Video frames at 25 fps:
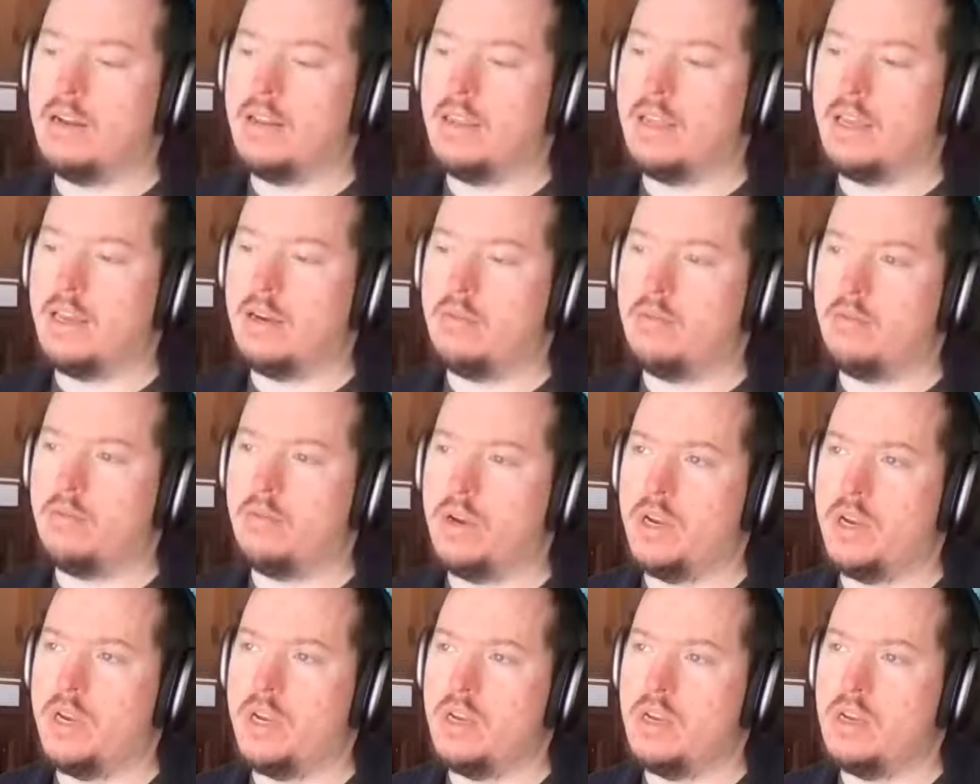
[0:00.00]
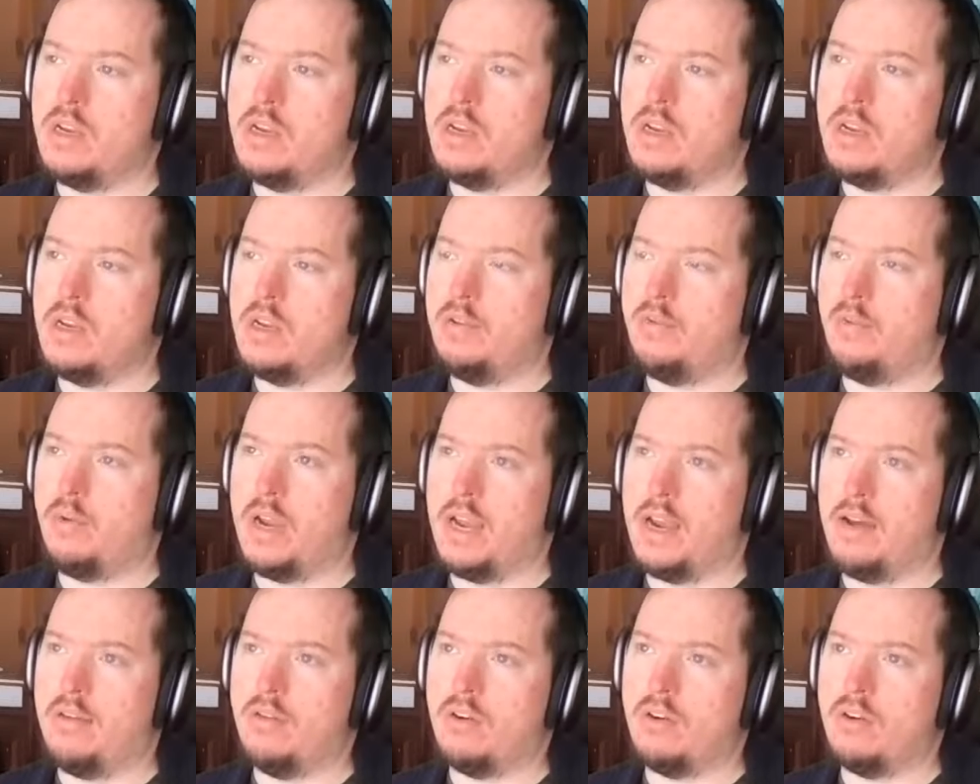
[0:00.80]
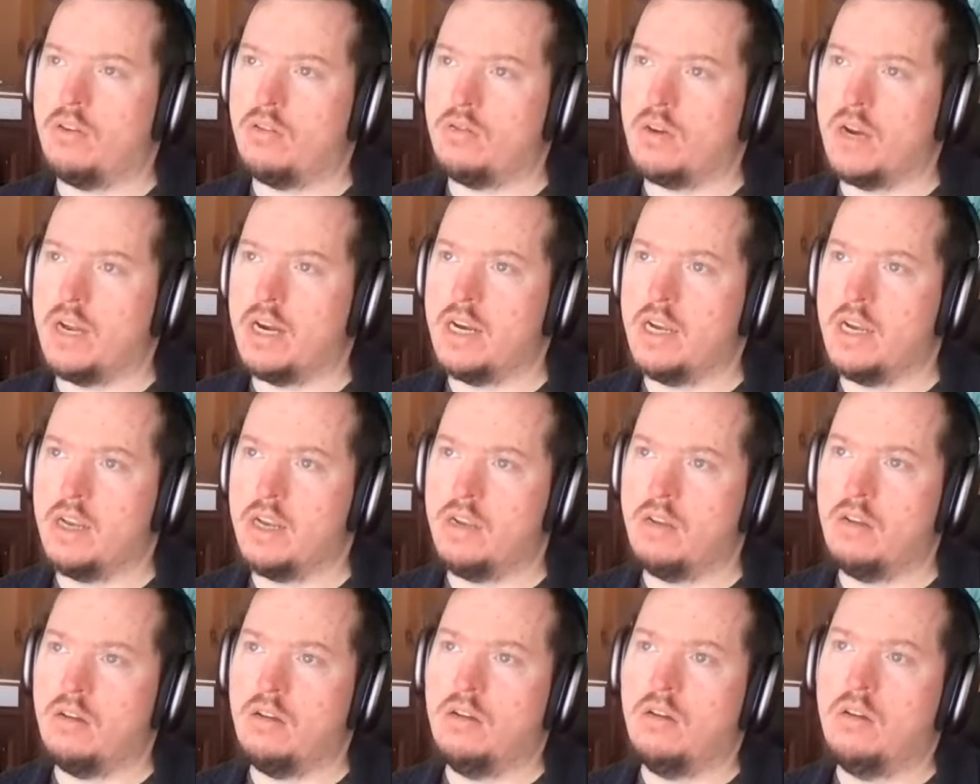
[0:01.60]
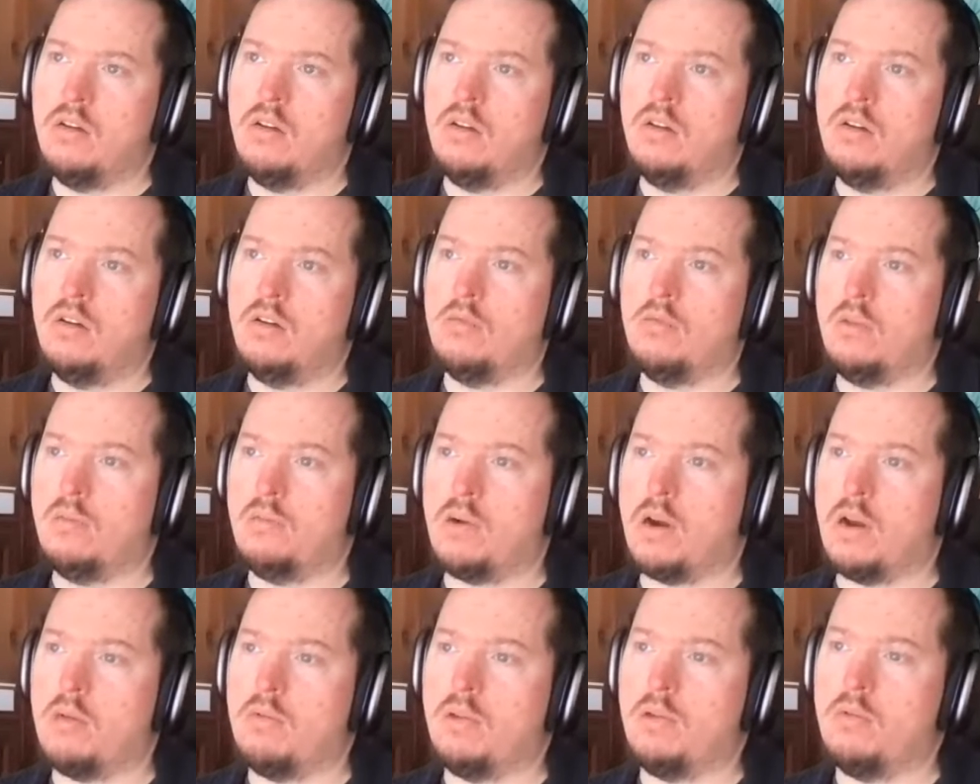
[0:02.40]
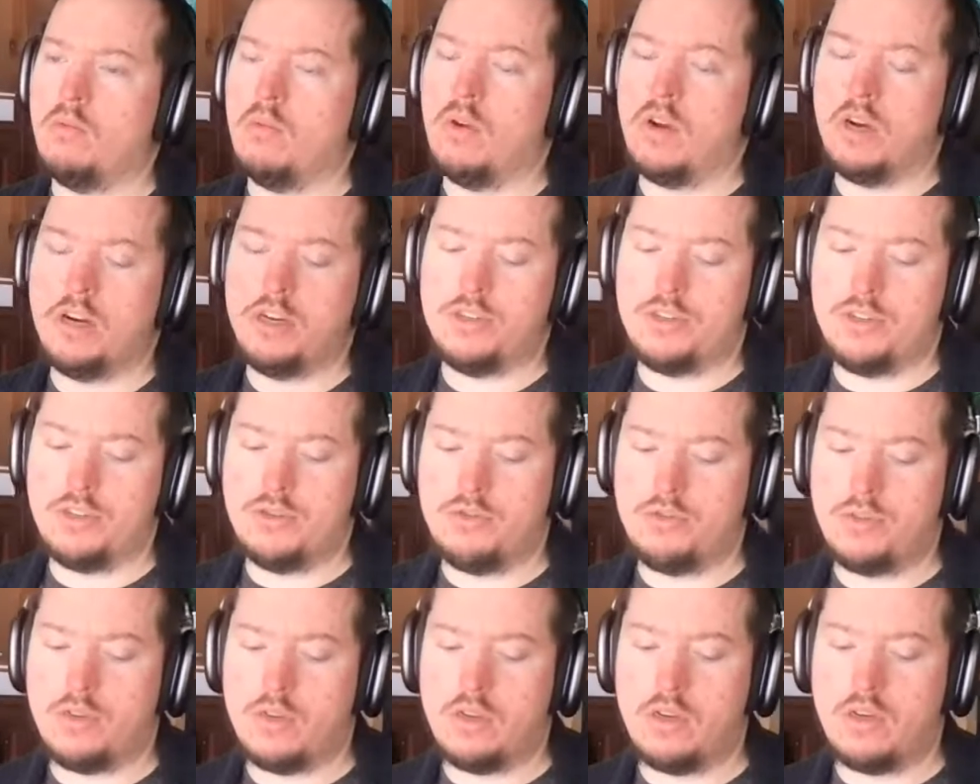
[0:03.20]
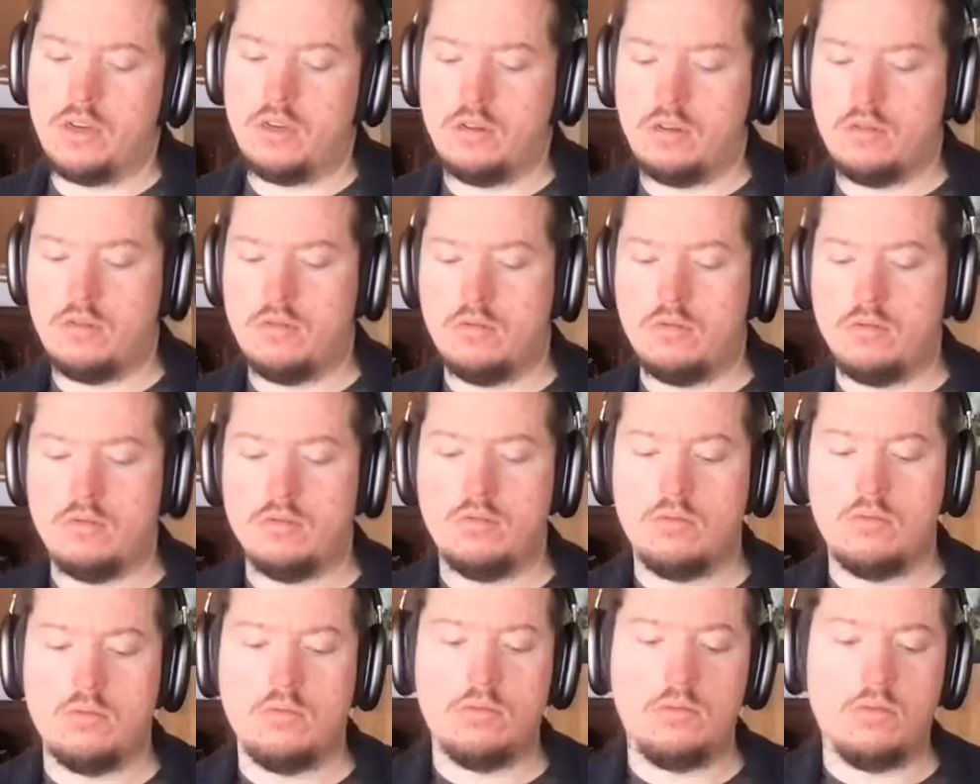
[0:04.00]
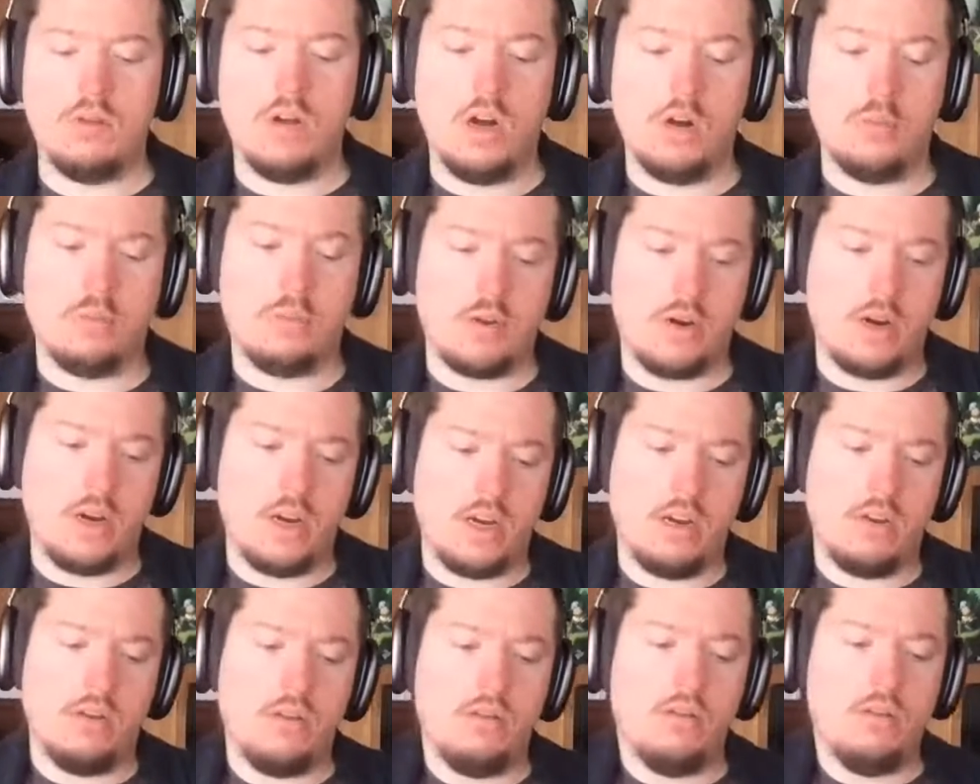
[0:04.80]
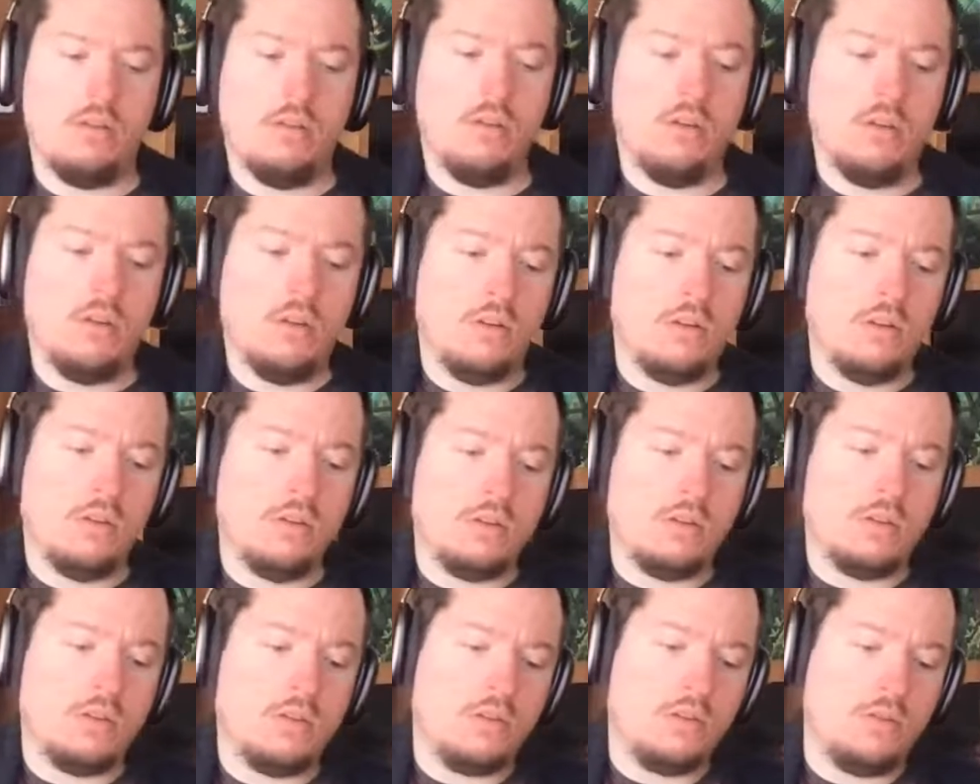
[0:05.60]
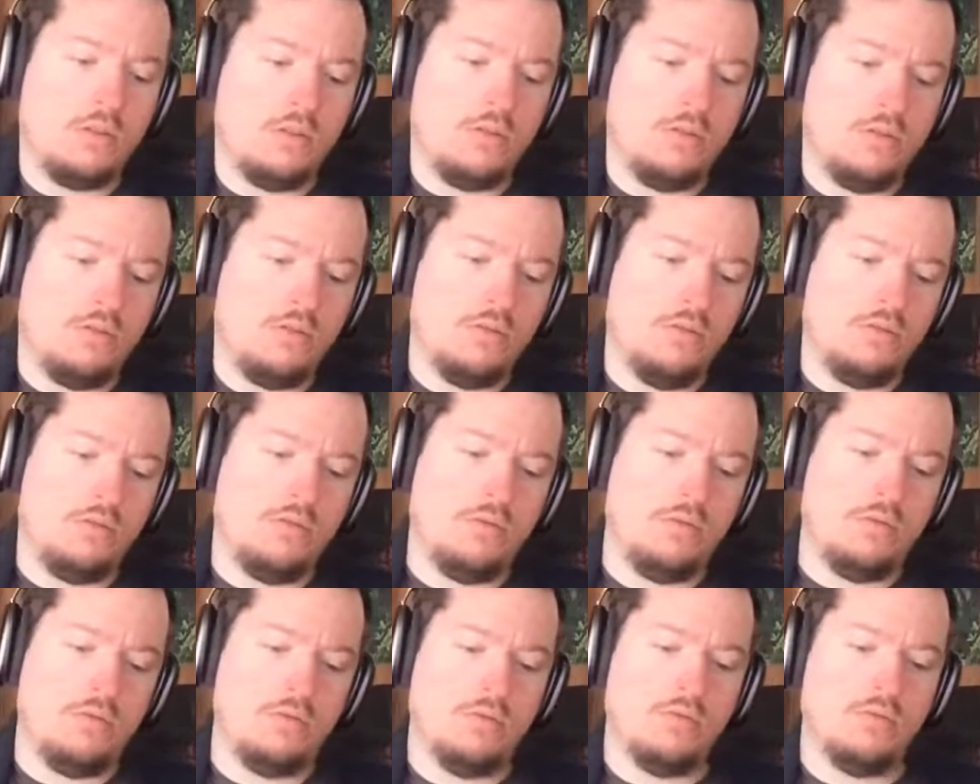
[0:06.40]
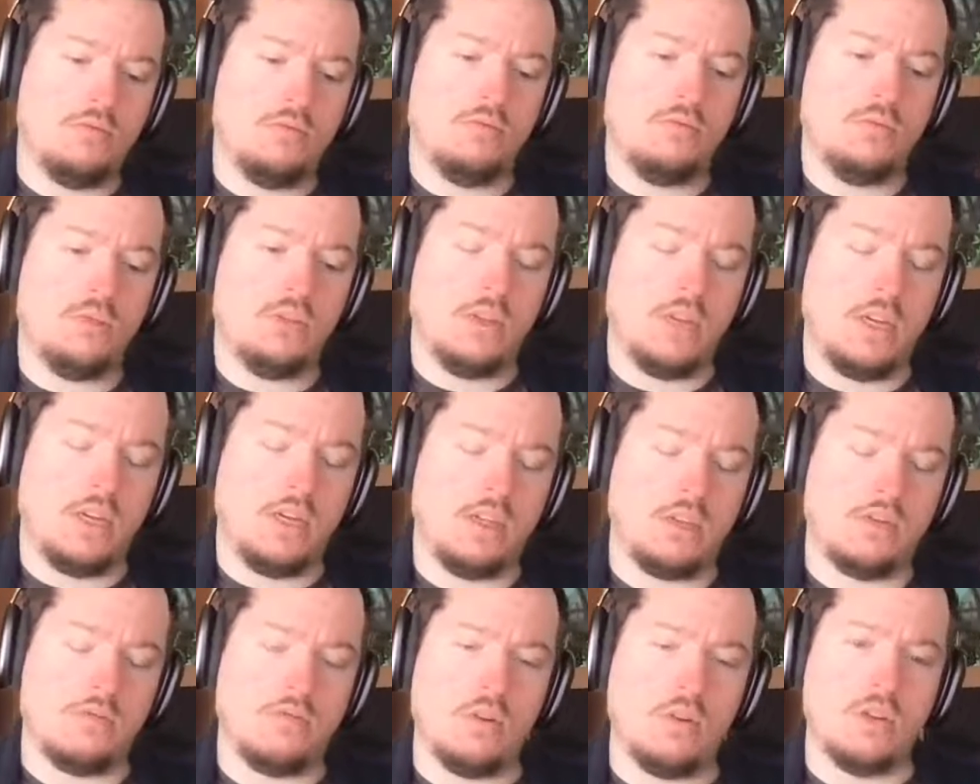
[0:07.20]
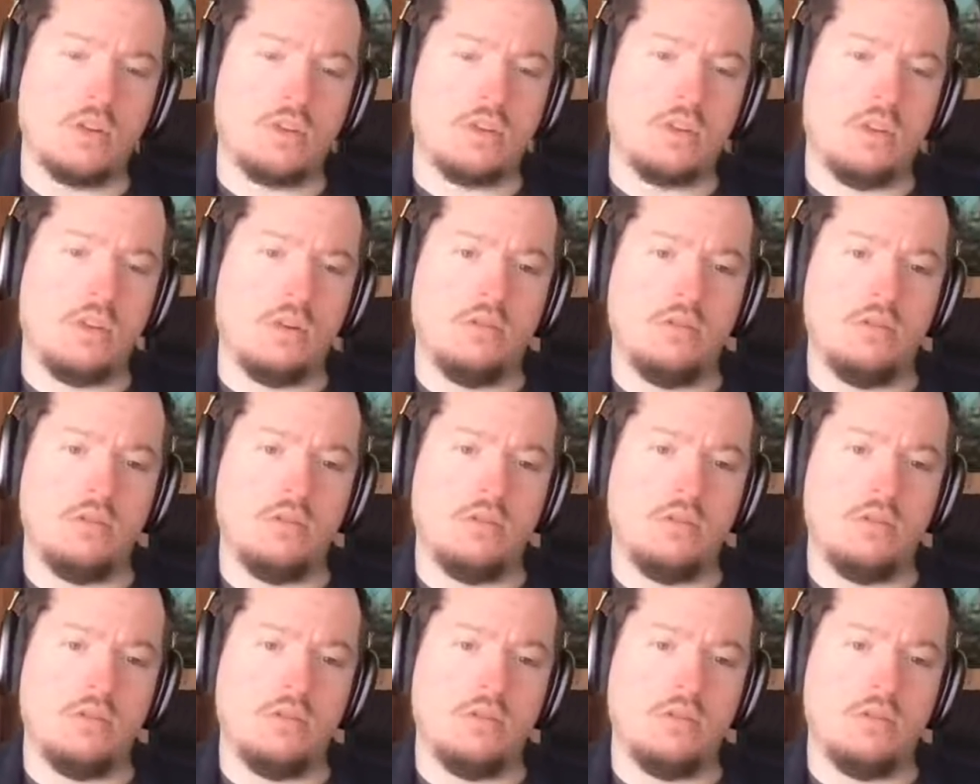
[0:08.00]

think if we haven't already, we probably want to do the upgrade to the latest Rust.